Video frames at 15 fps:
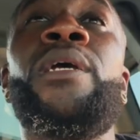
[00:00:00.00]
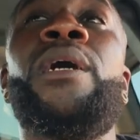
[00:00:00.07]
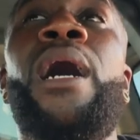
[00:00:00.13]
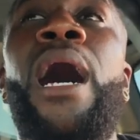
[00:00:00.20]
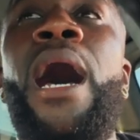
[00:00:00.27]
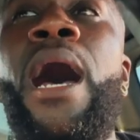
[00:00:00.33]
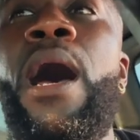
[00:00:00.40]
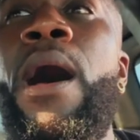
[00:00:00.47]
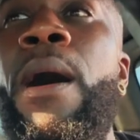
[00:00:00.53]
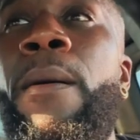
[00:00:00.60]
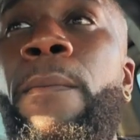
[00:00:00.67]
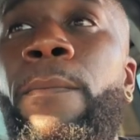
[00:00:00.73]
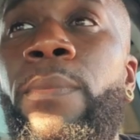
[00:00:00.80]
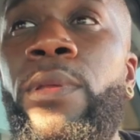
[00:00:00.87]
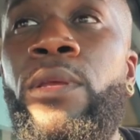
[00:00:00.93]
Um,
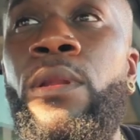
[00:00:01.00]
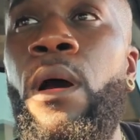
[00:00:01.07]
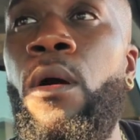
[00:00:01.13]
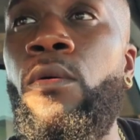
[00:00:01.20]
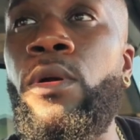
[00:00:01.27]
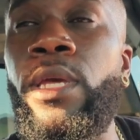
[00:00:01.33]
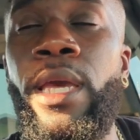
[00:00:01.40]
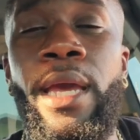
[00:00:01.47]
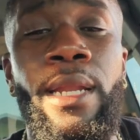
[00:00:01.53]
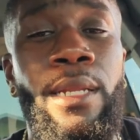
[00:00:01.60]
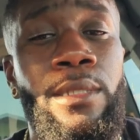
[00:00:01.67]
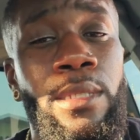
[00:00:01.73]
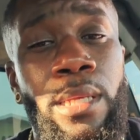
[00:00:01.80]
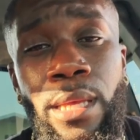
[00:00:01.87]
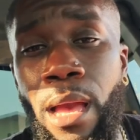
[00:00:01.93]
you know, Ken
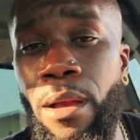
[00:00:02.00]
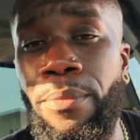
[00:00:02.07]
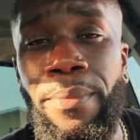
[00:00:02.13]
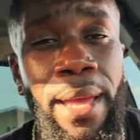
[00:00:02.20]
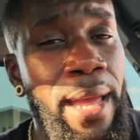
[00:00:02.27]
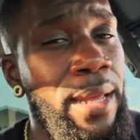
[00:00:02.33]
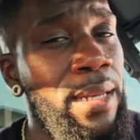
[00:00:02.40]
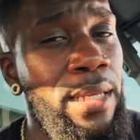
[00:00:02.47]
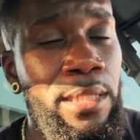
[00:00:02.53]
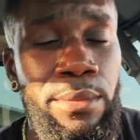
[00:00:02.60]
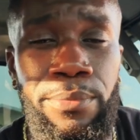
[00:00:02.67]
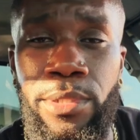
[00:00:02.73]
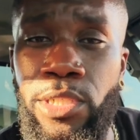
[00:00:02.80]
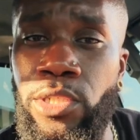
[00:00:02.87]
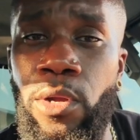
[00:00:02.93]
is a young man. He's
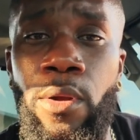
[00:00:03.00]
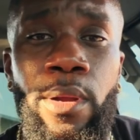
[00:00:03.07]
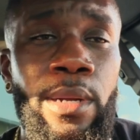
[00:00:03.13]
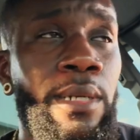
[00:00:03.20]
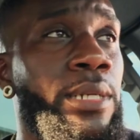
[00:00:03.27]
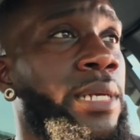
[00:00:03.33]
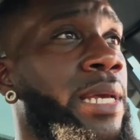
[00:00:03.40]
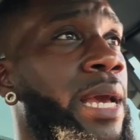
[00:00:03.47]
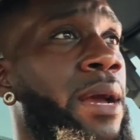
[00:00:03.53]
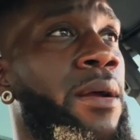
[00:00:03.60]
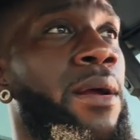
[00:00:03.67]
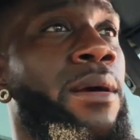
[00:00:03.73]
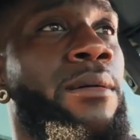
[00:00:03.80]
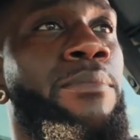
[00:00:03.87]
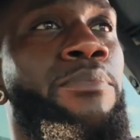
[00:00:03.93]
maturing.
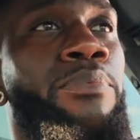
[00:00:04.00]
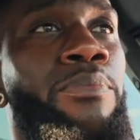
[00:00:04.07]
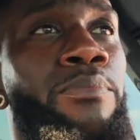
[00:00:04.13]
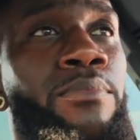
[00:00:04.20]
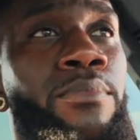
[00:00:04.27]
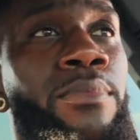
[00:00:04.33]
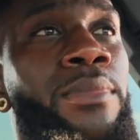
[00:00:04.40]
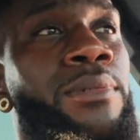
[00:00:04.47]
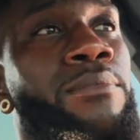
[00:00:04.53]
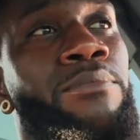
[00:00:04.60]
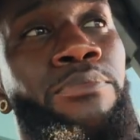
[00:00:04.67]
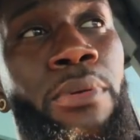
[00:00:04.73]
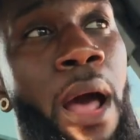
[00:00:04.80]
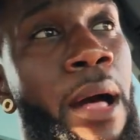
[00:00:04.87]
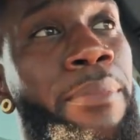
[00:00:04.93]
De'arra
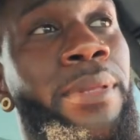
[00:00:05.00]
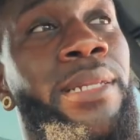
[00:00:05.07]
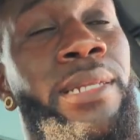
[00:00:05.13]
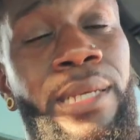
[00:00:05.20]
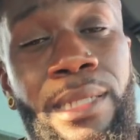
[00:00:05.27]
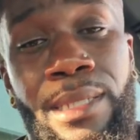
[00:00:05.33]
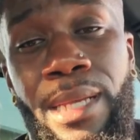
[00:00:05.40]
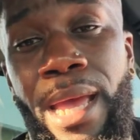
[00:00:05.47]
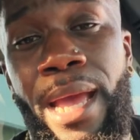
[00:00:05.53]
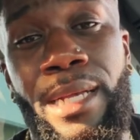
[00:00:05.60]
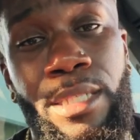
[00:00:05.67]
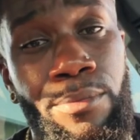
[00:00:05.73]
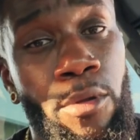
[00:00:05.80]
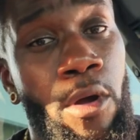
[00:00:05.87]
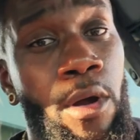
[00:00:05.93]
probably needs to
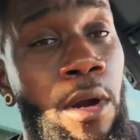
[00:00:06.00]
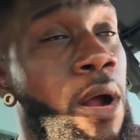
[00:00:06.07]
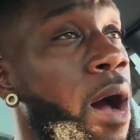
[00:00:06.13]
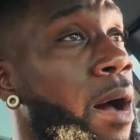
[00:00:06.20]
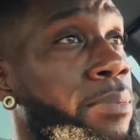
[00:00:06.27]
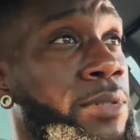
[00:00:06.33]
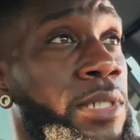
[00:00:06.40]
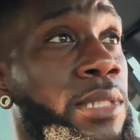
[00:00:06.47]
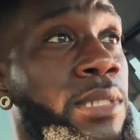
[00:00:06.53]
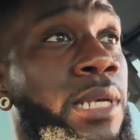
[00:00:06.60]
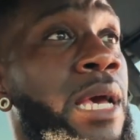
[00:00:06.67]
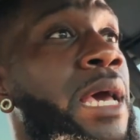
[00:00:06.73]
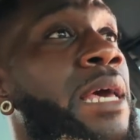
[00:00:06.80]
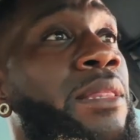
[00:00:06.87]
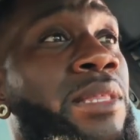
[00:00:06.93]
explore her options.
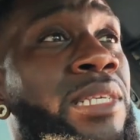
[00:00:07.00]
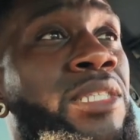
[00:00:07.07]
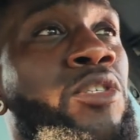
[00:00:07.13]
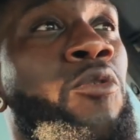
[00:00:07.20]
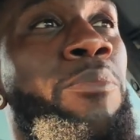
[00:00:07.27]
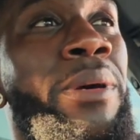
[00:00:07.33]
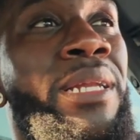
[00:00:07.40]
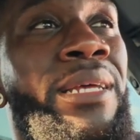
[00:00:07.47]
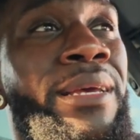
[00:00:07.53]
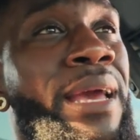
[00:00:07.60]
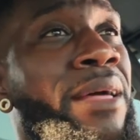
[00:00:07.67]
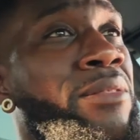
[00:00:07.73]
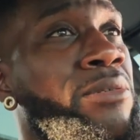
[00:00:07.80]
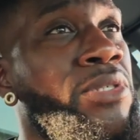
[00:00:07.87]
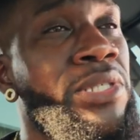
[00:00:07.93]
These two been
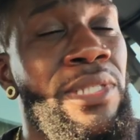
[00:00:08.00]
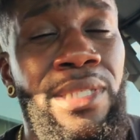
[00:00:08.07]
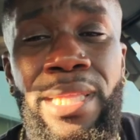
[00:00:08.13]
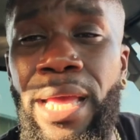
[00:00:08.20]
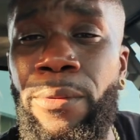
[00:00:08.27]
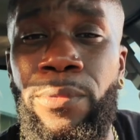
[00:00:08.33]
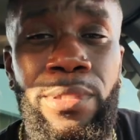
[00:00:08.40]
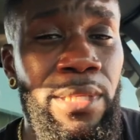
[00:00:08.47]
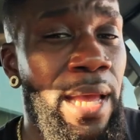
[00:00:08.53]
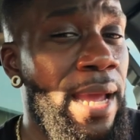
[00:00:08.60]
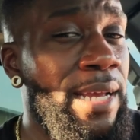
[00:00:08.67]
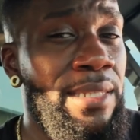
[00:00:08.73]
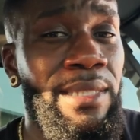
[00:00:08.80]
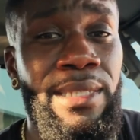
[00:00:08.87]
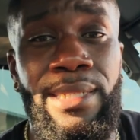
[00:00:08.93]
together since they was
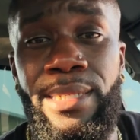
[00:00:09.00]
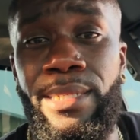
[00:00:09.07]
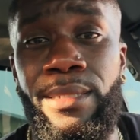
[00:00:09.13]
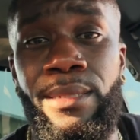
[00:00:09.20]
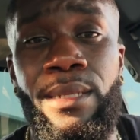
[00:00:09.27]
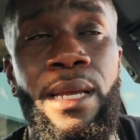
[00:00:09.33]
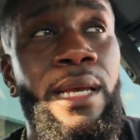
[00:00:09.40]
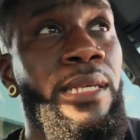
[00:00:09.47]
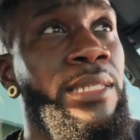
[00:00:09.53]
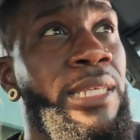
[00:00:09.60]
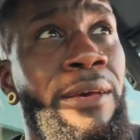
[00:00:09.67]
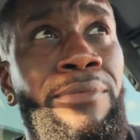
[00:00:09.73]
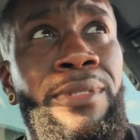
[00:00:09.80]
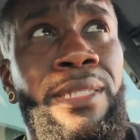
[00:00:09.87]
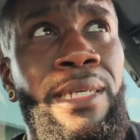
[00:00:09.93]
eighteen,
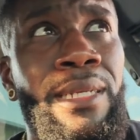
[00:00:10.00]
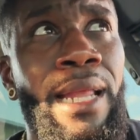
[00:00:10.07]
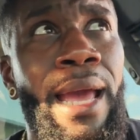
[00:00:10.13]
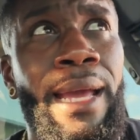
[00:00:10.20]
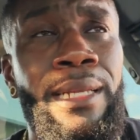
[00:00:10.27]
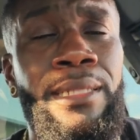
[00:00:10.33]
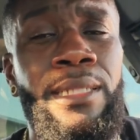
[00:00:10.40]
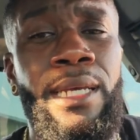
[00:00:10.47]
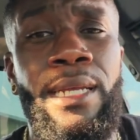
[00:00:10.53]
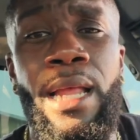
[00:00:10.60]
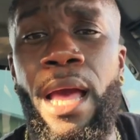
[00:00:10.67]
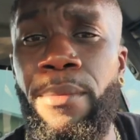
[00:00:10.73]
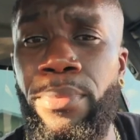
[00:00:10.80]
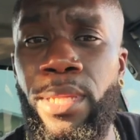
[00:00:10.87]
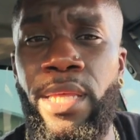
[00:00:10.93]
seventeen, eighteen,
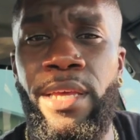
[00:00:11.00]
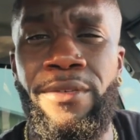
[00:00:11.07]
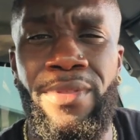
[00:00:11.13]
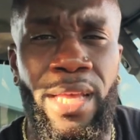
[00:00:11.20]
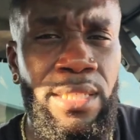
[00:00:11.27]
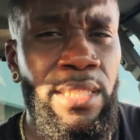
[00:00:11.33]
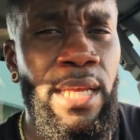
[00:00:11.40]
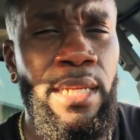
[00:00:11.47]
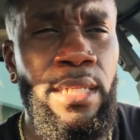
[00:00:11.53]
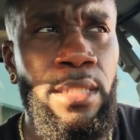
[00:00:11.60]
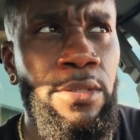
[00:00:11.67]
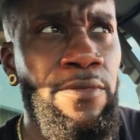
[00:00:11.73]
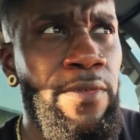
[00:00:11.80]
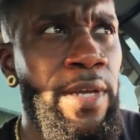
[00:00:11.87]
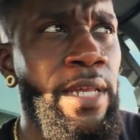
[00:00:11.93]
I believe they said in
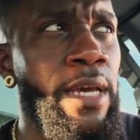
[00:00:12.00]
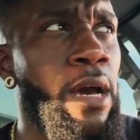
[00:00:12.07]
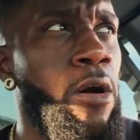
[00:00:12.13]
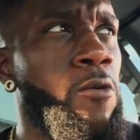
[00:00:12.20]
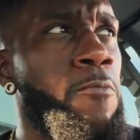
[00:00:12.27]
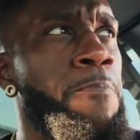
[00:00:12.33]
the video.